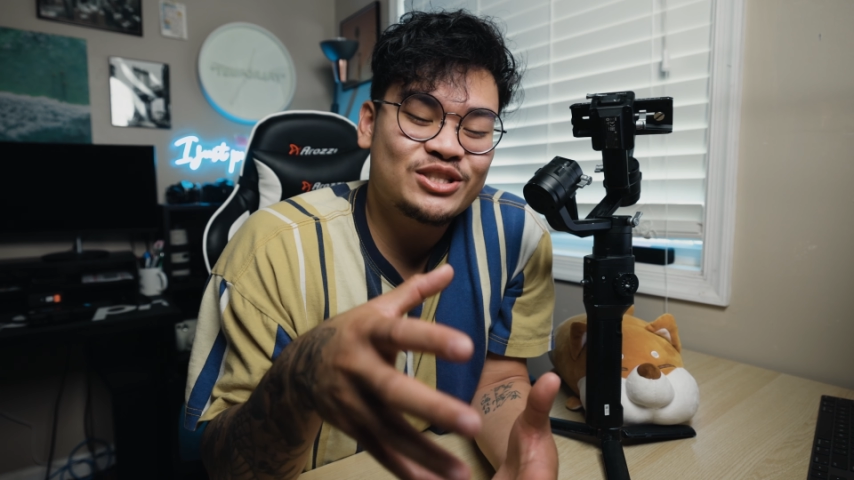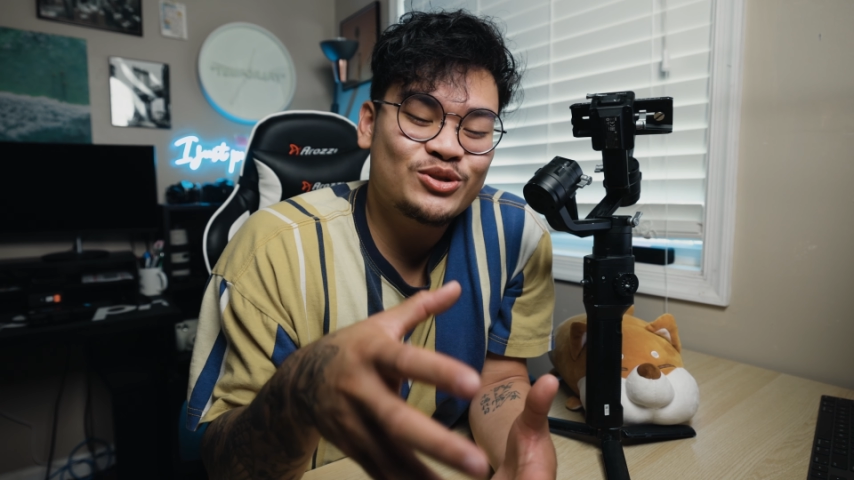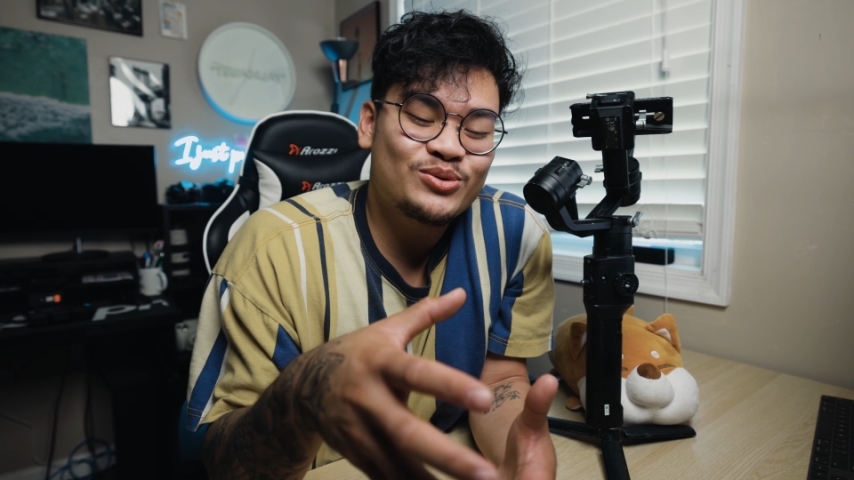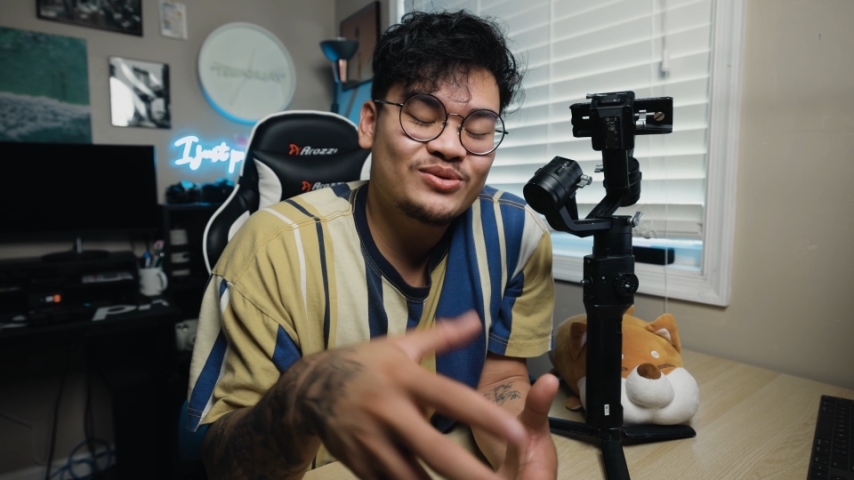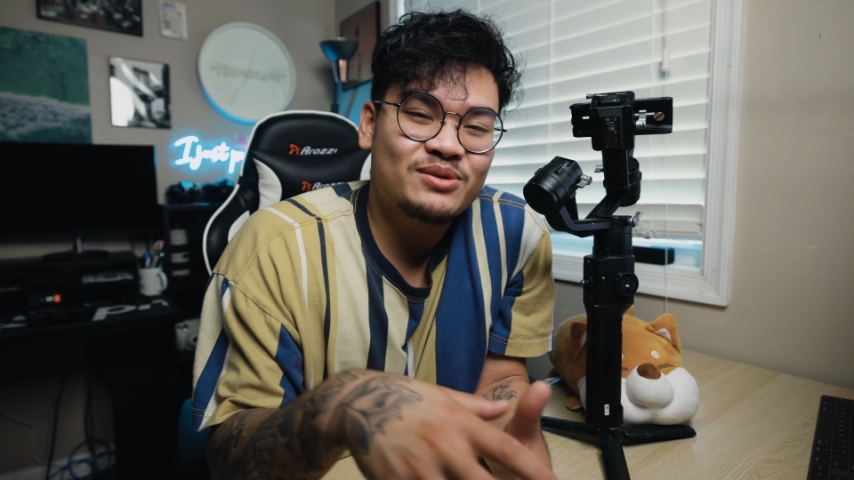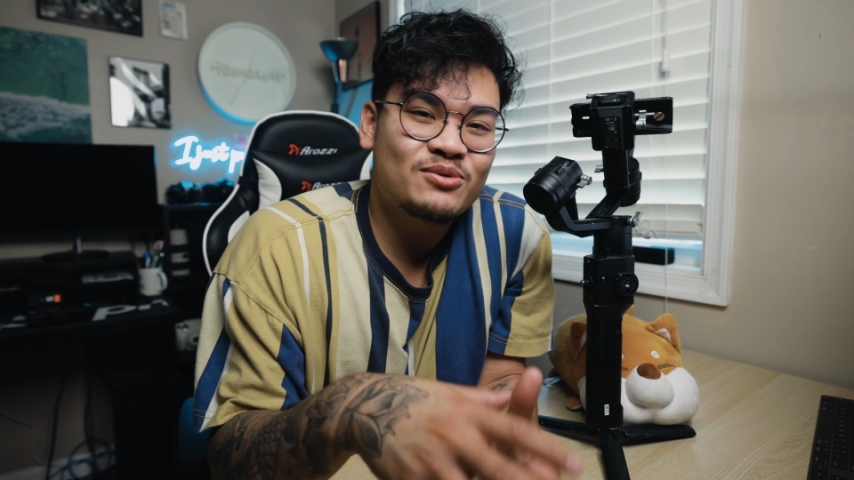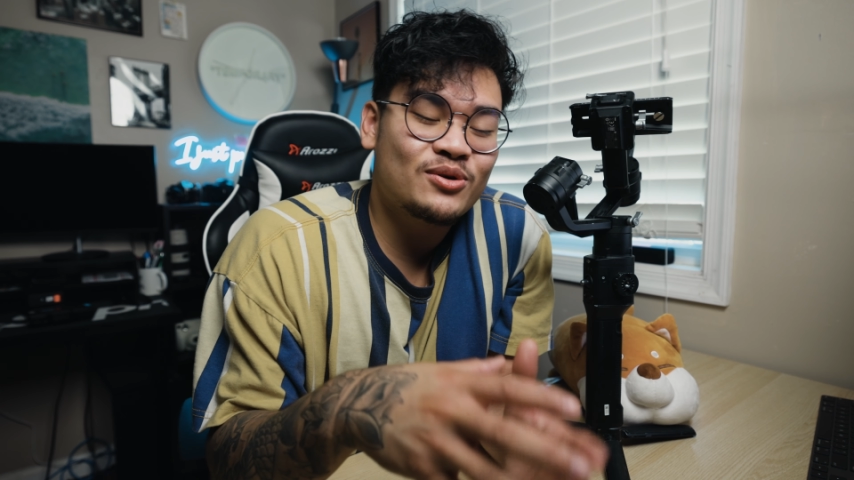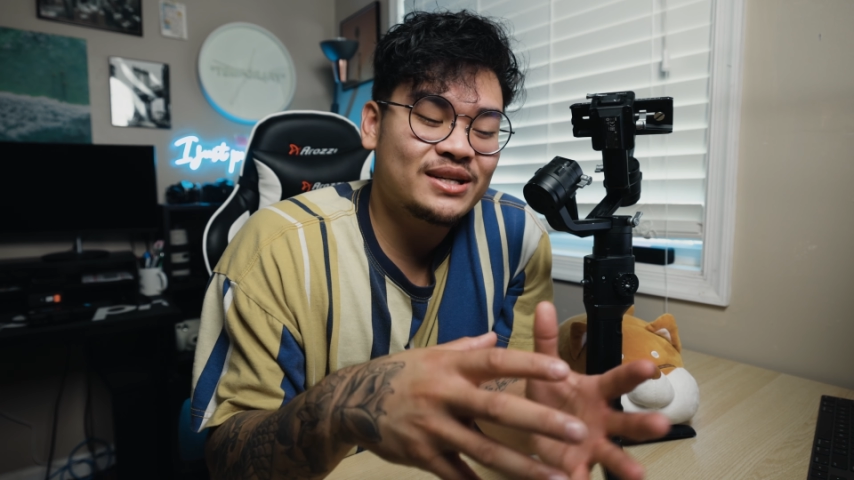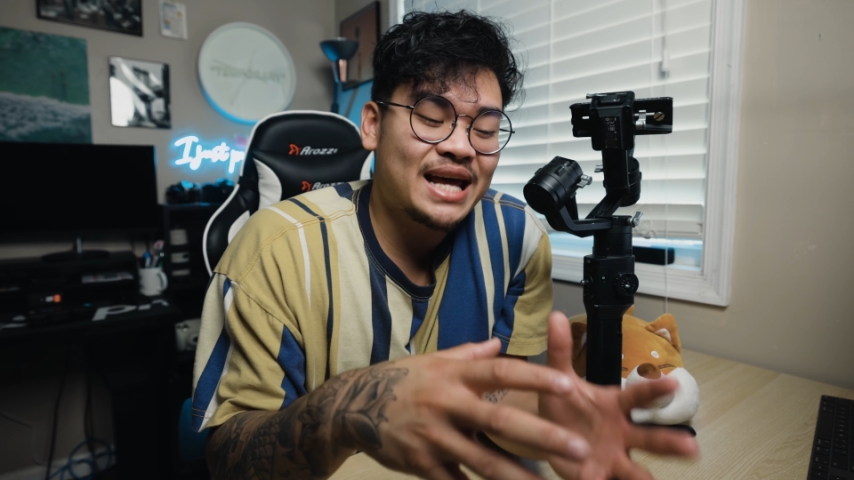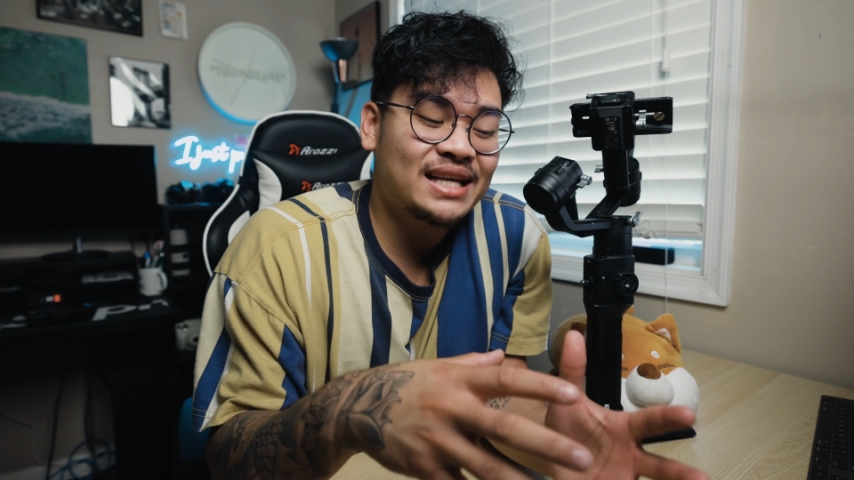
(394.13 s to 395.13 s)
2, the
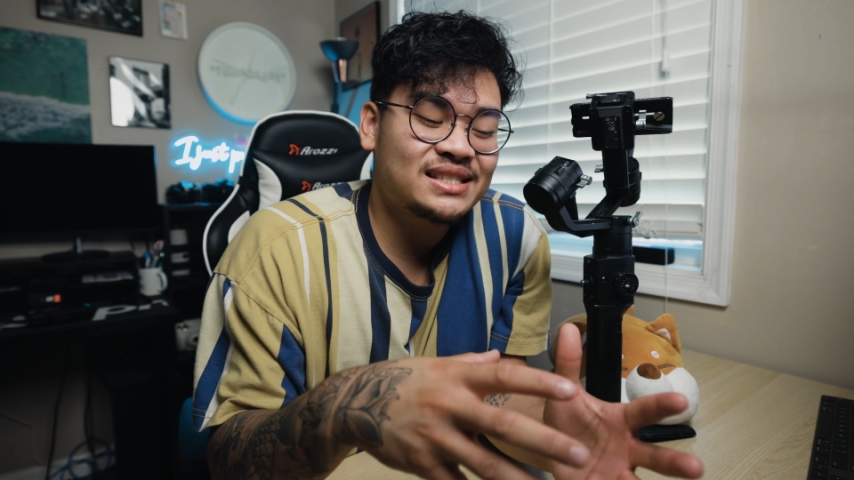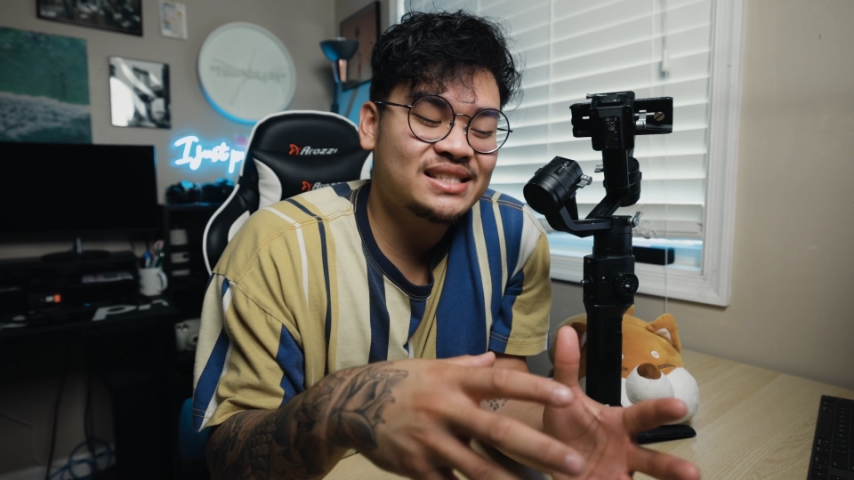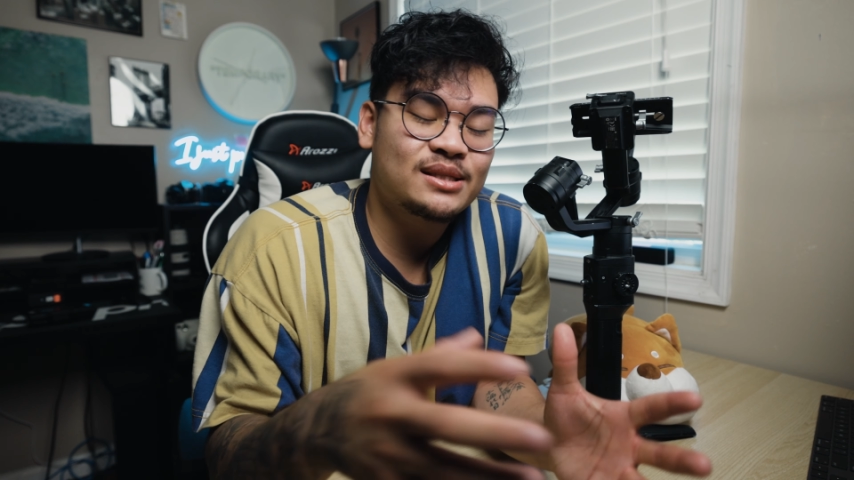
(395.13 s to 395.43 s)
Ronin S,